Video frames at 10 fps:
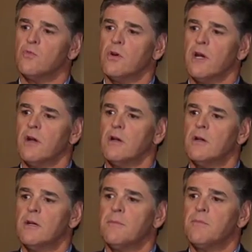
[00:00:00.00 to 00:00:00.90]
where
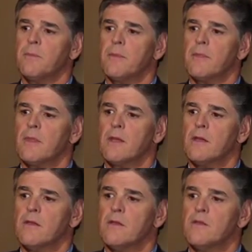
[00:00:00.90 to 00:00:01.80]

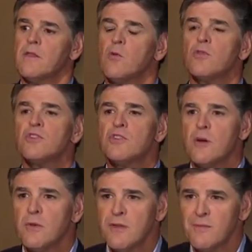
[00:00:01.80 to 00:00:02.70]
there was
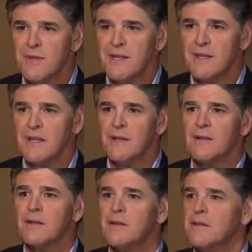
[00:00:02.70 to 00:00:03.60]
some in the
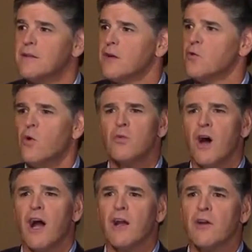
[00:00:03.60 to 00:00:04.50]
media that, quote,
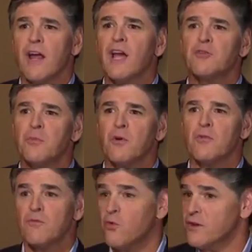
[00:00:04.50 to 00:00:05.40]
hired
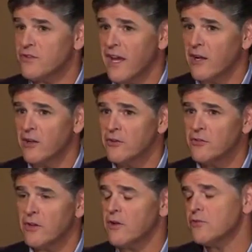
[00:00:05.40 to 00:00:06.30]
expert voice
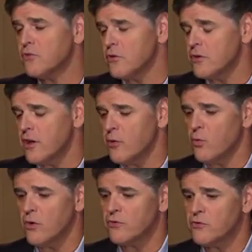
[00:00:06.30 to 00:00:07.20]
analysts and on certain
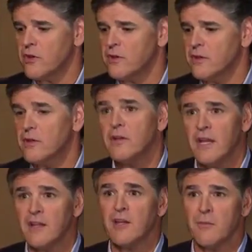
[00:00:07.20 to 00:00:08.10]
networks, and then
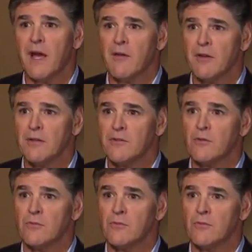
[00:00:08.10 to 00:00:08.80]
they ended up having to